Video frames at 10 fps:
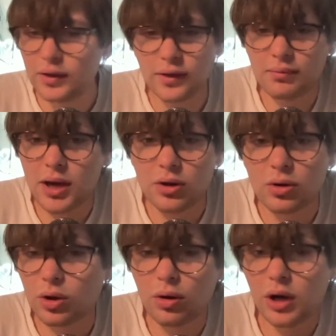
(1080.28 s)
doesn't
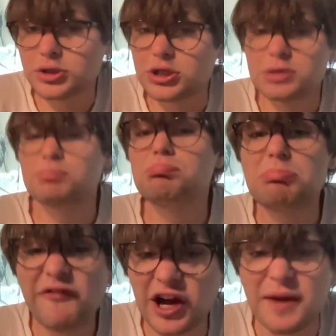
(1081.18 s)
matter across this
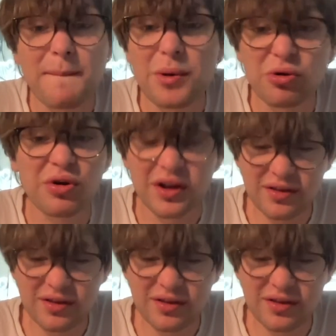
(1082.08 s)
fucking board,